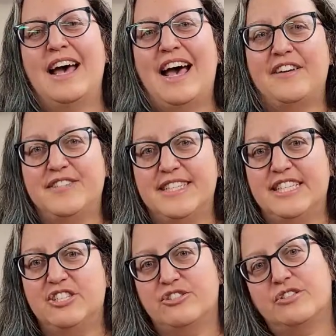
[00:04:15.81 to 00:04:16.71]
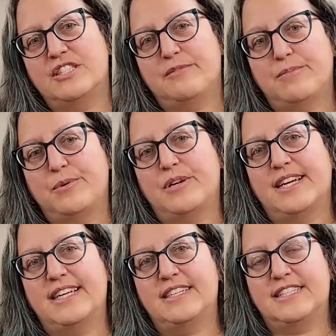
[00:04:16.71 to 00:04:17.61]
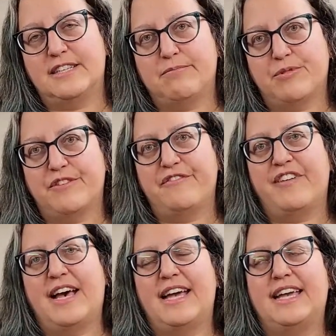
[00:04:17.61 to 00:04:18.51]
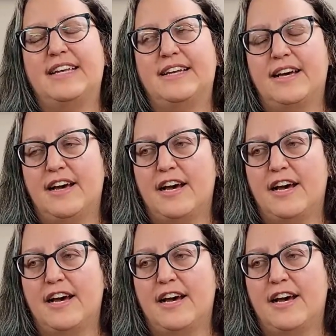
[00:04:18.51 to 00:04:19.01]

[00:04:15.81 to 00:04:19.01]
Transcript: have teachers supported to provide